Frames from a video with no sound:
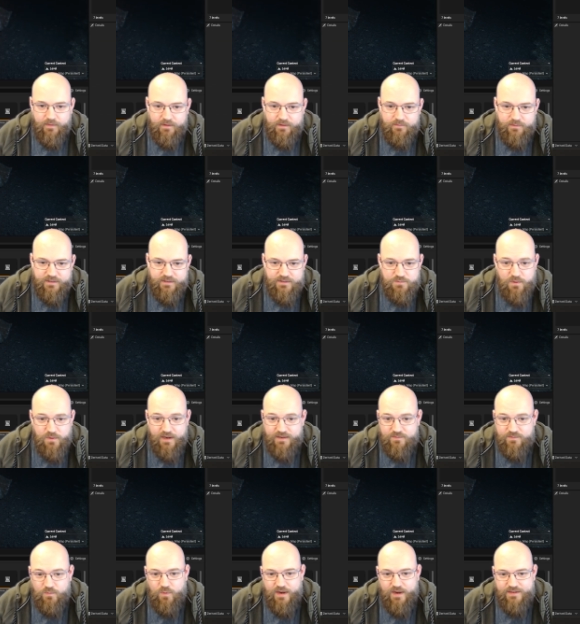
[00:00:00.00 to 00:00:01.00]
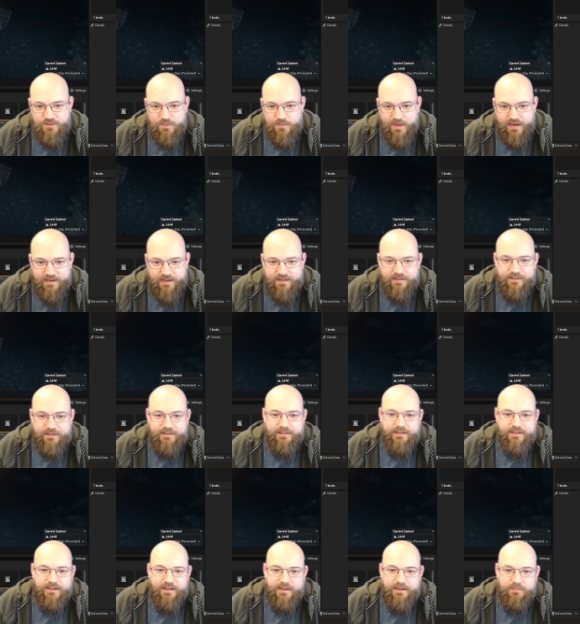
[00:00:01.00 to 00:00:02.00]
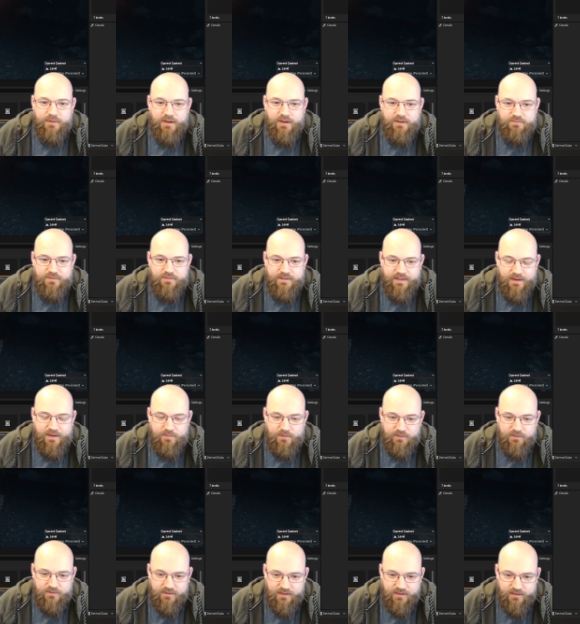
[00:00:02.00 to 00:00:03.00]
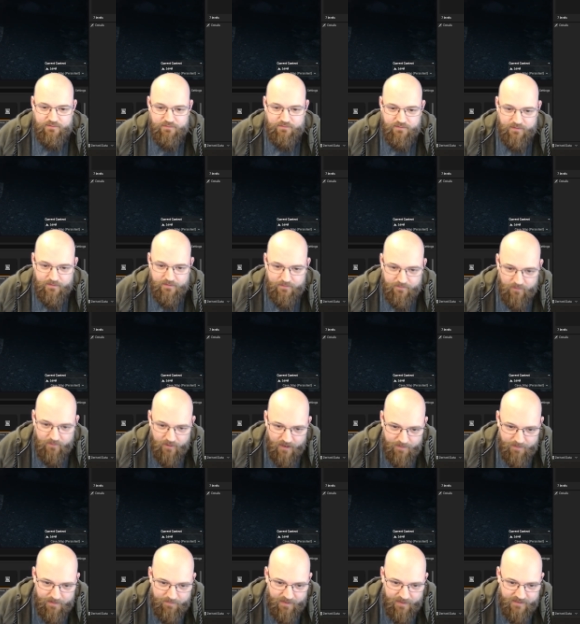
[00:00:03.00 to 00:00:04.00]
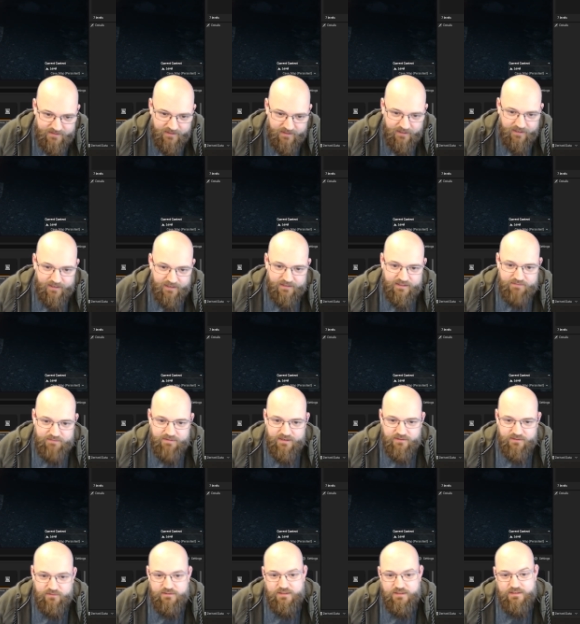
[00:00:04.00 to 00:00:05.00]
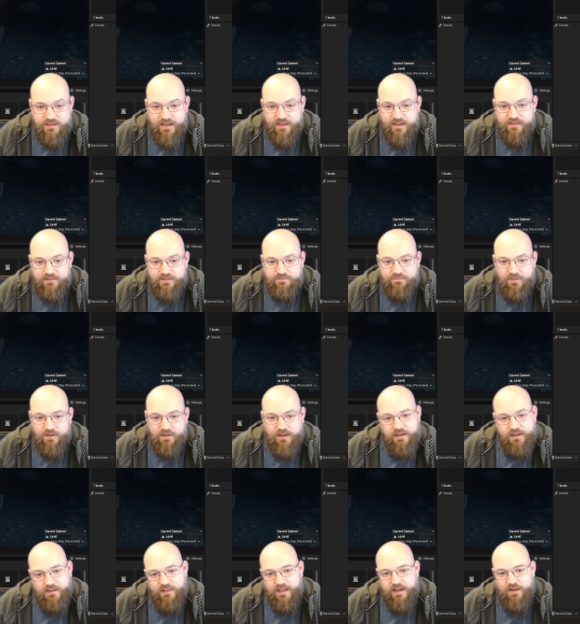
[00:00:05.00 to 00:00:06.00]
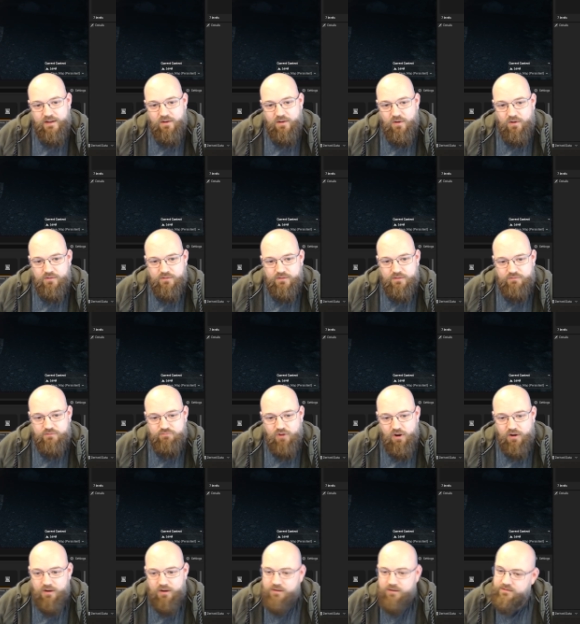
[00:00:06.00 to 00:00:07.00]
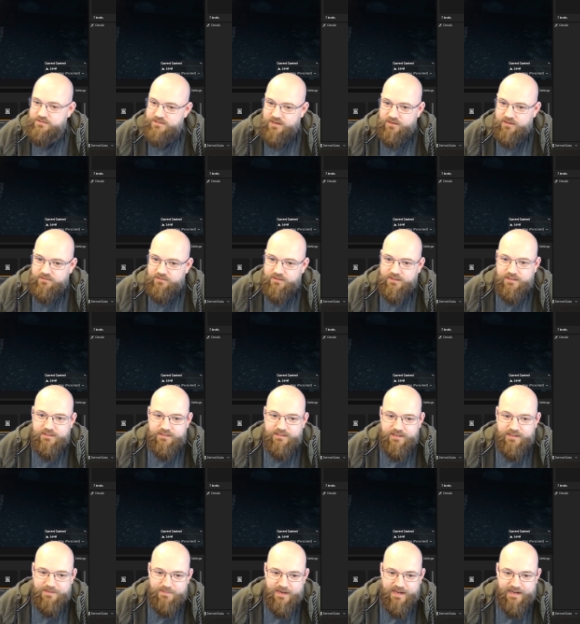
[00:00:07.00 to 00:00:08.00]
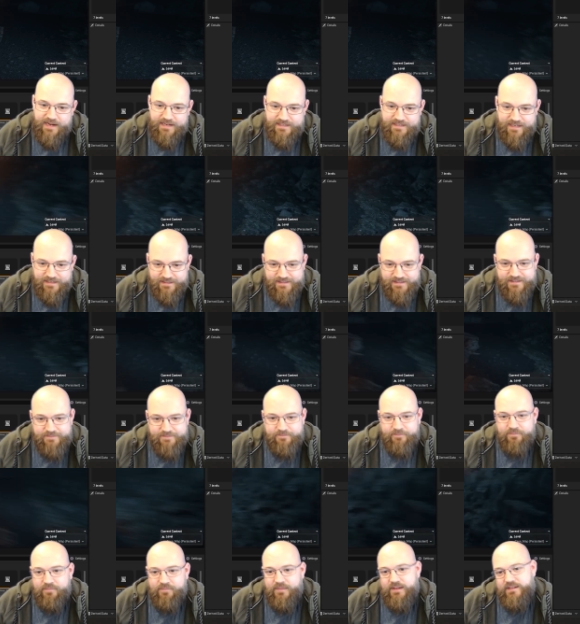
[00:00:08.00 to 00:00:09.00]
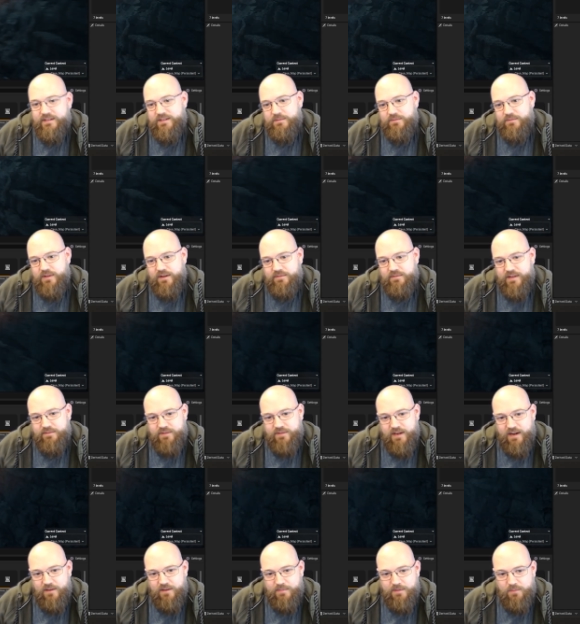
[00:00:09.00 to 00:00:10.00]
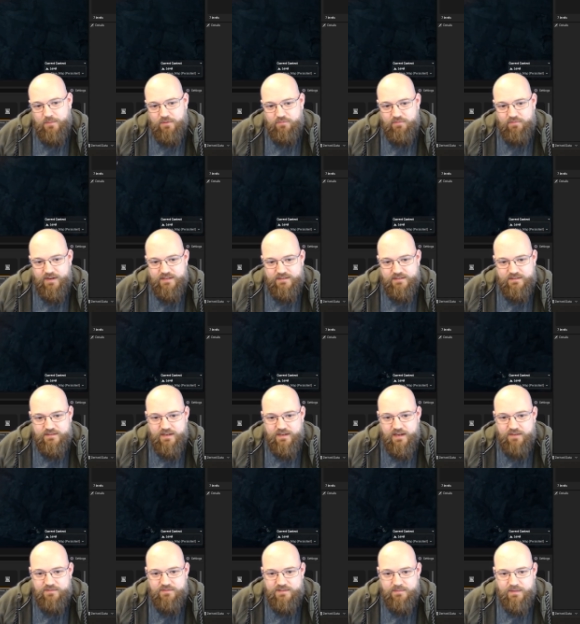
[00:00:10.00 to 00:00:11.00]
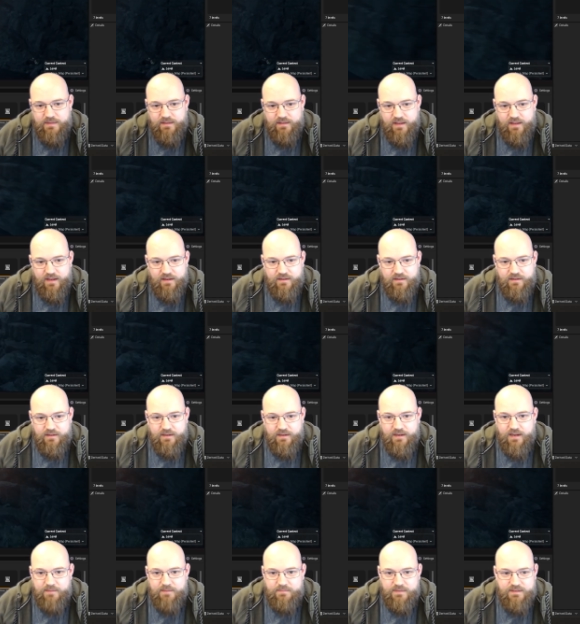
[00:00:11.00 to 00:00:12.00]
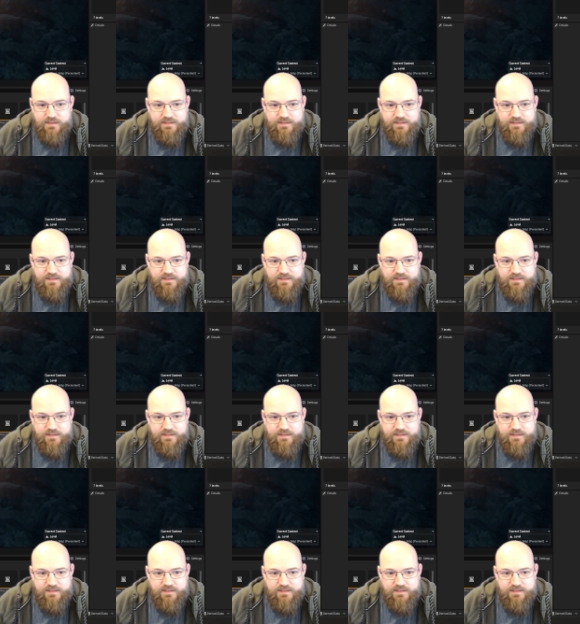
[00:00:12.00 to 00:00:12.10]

which is why it's way too big, but hopefully that will kind of work a bit better. The original just had the fire there on the rock, so didn't make any sense. So we've kind of given it a little bit more reason to have something there. You can